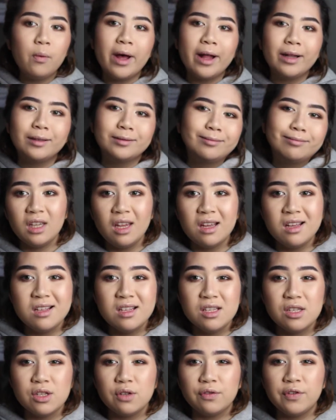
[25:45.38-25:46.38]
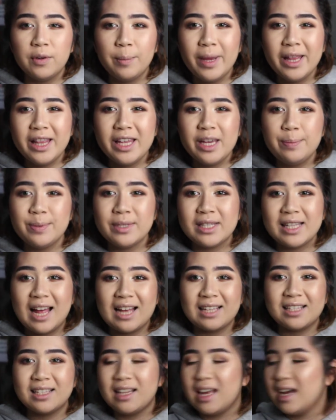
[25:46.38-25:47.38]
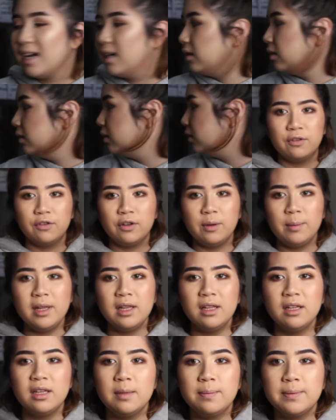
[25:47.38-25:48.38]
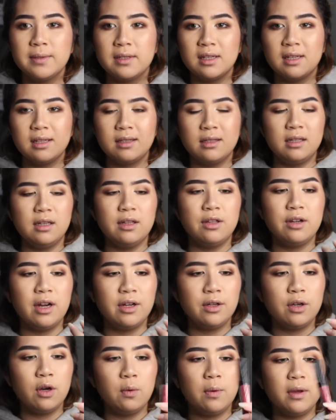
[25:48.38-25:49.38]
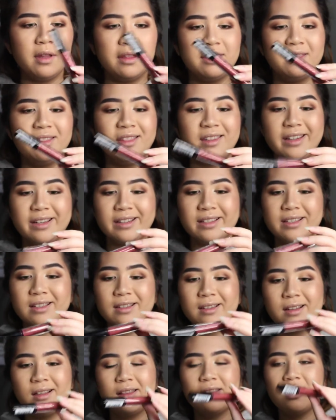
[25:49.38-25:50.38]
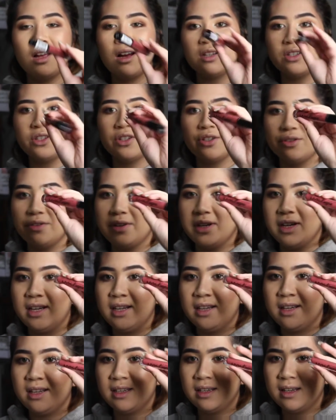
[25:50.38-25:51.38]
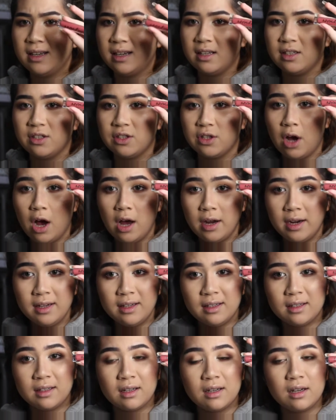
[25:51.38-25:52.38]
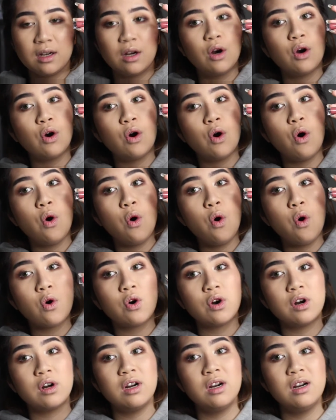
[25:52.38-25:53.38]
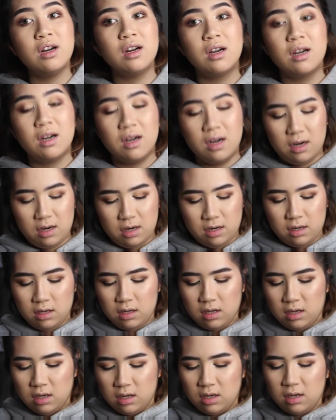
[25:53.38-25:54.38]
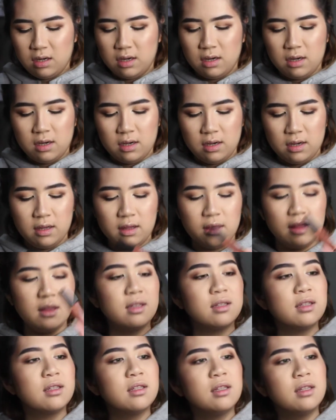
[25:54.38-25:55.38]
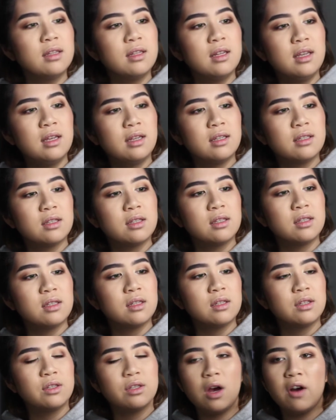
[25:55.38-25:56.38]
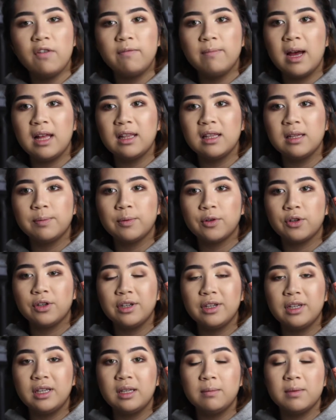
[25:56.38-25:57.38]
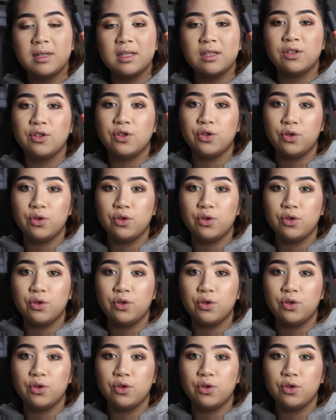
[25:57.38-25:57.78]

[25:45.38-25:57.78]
well. So for my lips, last na. For my lips, it's either I go with NYX Lingerie in Exotic or this NYX Soft Matte Lip Cream in